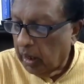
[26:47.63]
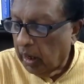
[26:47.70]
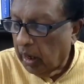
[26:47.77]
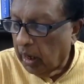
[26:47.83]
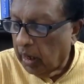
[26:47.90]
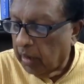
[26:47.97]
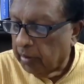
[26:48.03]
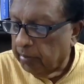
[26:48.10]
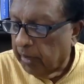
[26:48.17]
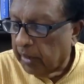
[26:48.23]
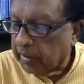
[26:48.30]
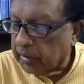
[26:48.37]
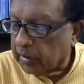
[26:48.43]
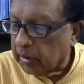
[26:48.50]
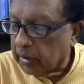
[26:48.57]
Uh,
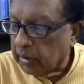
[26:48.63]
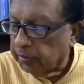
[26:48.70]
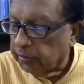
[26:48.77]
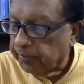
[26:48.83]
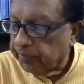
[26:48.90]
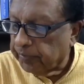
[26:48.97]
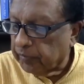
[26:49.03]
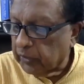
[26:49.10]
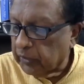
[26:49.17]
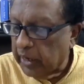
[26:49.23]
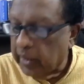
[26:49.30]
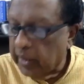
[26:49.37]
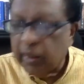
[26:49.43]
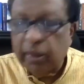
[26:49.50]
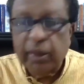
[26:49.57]
but um,
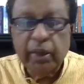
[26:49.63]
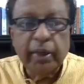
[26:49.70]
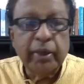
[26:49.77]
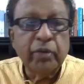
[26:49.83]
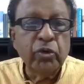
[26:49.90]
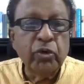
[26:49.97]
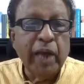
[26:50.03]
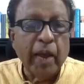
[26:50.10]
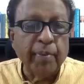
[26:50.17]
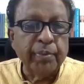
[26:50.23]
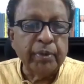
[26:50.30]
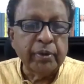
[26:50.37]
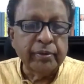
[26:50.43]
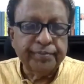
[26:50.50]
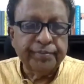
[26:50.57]
anything, it could
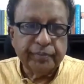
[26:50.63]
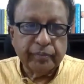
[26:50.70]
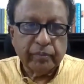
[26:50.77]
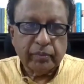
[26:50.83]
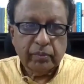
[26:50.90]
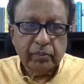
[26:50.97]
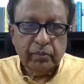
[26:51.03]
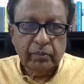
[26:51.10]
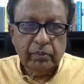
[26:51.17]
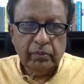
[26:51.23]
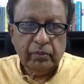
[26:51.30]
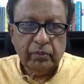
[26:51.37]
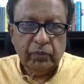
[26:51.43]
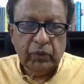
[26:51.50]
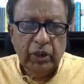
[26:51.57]
happen
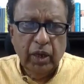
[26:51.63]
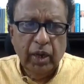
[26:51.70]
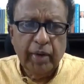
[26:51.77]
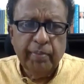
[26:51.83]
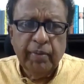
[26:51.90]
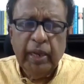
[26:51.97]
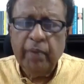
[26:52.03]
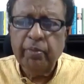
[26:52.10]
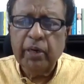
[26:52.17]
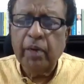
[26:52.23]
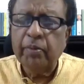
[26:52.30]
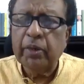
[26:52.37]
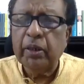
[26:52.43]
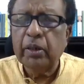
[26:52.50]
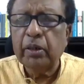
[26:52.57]
and may
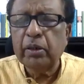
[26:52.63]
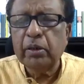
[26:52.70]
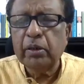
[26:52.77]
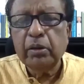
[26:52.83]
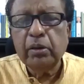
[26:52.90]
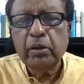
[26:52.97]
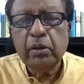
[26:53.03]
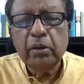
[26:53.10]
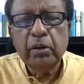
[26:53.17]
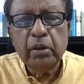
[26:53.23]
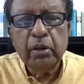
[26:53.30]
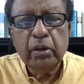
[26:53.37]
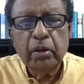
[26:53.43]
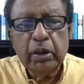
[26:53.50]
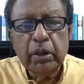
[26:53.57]
become
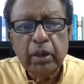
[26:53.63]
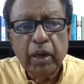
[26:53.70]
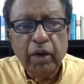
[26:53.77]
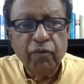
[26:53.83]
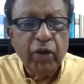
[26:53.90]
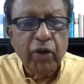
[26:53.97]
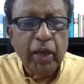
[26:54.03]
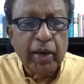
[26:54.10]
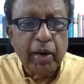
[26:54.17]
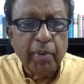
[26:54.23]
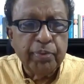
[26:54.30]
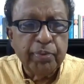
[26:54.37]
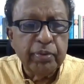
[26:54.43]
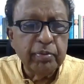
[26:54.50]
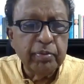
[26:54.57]
a, a flare
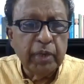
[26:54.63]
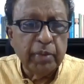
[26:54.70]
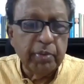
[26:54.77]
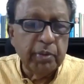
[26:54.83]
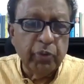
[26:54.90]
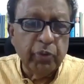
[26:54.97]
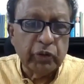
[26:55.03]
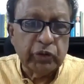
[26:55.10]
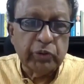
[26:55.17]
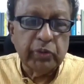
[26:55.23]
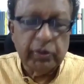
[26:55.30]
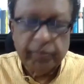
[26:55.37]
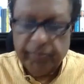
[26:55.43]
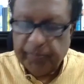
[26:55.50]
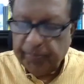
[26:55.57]
up, may be
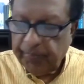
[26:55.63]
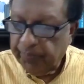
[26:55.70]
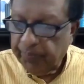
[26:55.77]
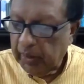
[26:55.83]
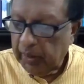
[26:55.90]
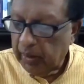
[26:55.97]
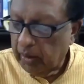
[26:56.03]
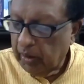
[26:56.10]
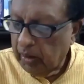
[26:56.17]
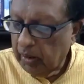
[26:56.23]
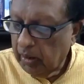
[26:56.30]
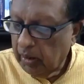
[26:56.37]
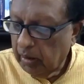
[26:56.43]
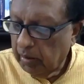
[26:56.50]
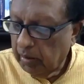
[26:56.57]
possible.
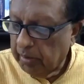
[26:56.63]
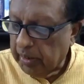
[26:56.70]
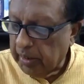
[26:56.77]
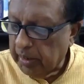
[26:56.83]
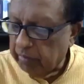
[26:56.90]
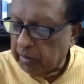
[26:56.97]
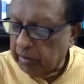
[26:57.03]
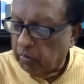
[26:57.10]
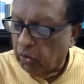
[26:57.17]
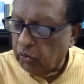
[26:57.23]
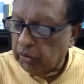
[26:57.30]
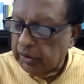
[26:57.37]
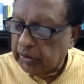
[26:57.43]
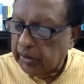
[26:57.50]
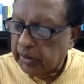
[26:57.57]
But anyway, in
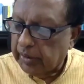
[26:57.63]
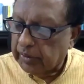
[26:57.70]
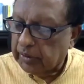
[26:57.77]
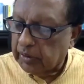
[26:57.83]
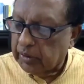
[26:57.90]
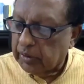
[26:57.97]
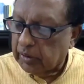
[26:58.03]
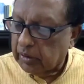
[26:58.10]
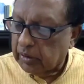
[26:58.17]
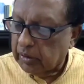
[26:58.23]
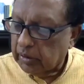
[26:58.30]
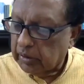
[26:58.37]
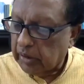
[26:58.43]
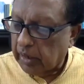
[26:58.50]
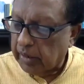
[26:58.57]
both these cases,
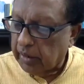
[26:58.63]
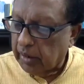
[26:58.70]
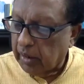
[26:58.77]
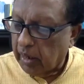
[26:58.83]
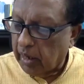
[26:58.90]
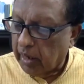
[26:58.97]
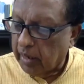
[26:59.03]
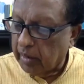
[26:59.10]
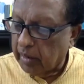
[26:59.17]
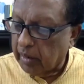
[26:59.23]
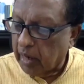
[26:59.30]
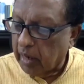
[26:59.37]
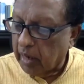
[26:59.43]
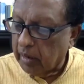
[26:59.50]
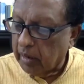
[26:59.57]
China and
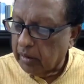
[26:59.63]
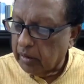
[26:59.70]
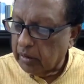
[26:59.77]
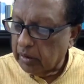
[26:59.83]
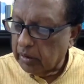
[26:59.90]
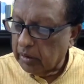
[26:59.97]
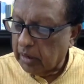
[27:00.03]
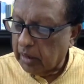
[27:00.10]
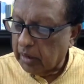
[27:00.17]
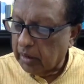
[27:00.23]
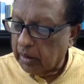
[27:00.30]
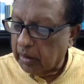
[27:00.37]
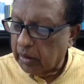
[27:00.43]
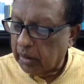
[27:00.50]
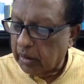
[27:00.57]
Iran, are
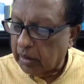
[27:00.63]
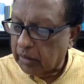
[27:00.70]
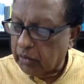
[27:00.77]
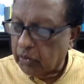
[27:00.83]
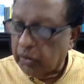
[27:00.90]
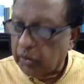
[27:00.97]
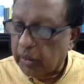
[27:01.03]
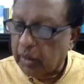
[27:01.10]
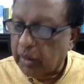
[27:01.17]
there, as though there